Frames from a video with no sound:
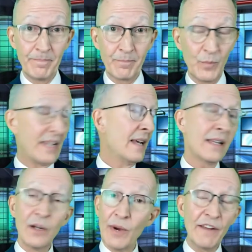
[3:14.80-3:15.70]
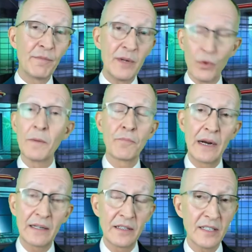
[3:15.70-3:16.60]
We can't get away from it. We're a
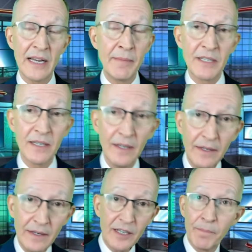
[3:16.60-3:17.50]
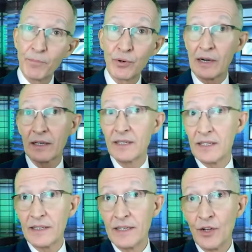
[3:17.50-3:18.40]
product, the same as some product is
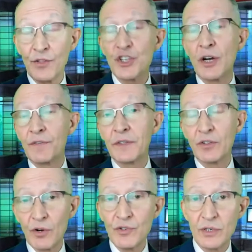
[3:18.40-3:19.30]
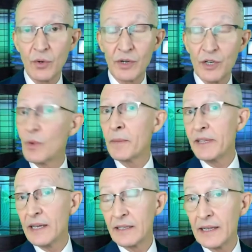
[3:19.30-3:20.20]
is on the shelf at the grocery store. You want to be
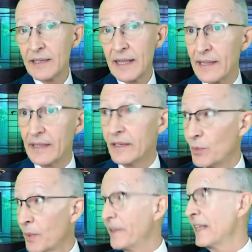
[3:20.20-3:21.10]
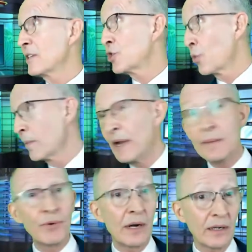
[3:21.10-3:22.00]
that that, that you want to be that store brand
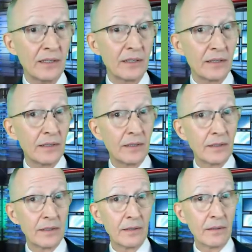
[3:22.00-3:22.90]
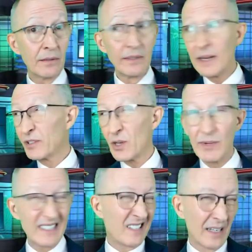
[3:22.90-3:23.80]
product. Label's
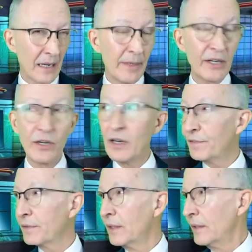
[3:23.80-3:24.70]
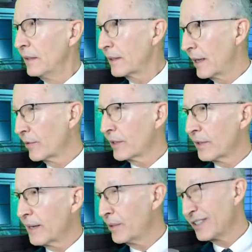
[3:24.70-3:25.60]
always just a little bit off coloring on the
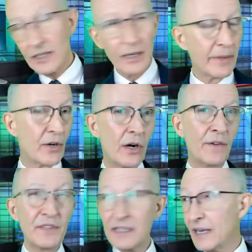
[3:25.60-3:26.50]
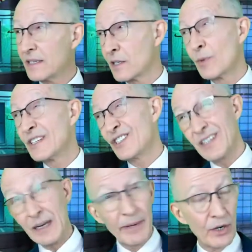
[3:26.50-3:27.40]
label just a little bit off. The taste is always just a
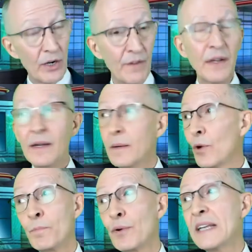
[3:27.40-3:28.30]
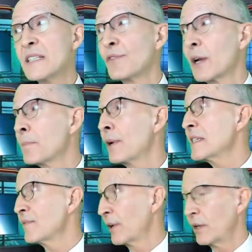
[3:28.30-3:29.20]
little bit off. Oh, price is very good. Price
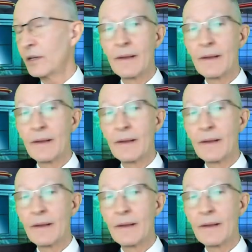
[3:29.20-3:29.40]
is very good.